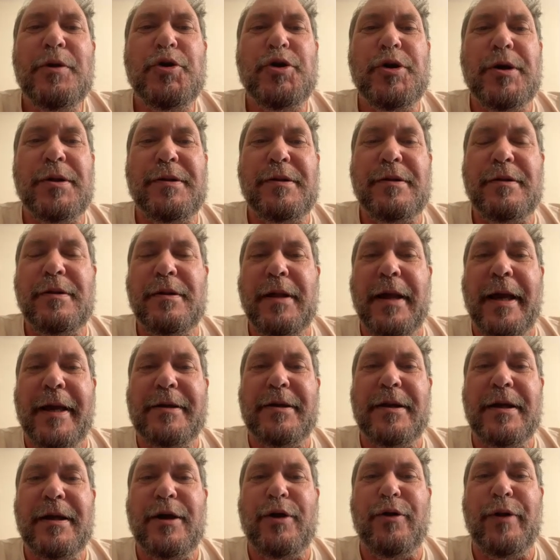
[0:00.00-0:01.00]
just
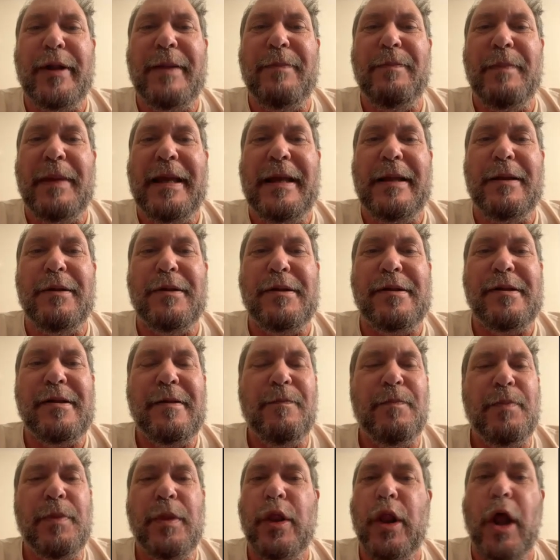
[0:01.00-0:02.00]
technically means
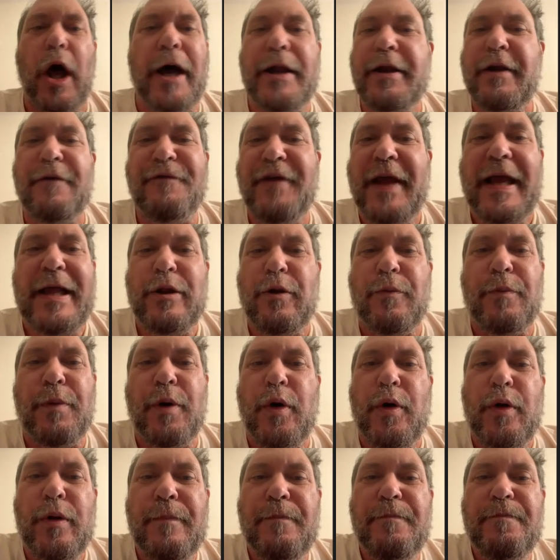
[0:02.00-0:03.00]
not
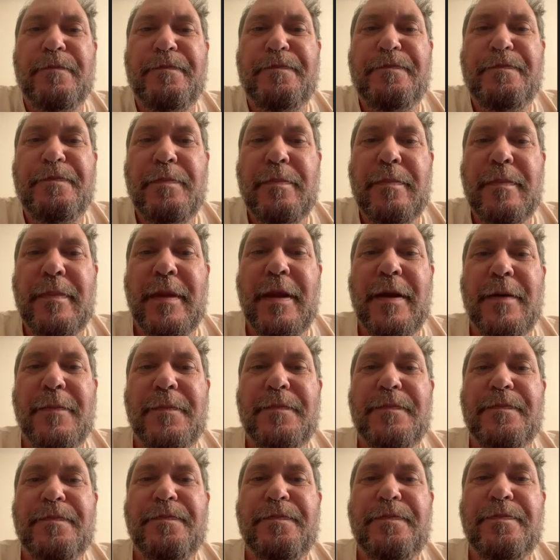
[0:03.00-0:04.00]
available. Yes
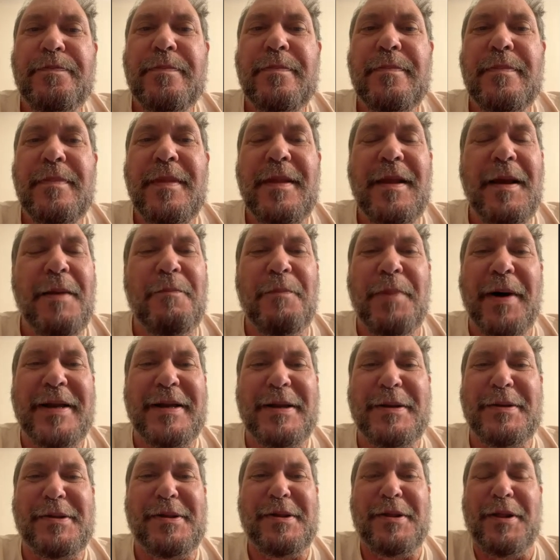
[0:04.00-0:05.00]

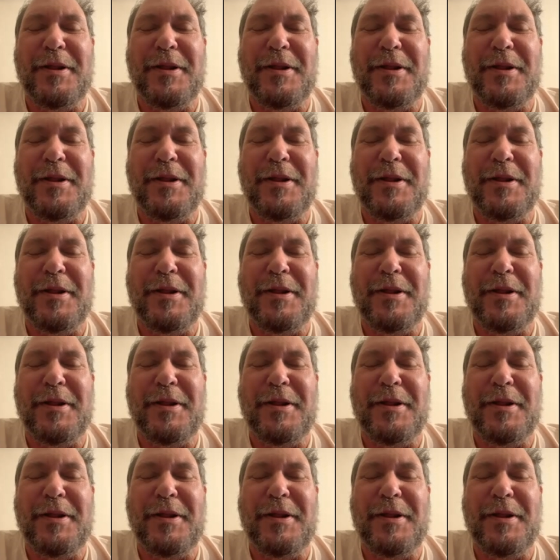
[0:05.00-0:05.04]
but it's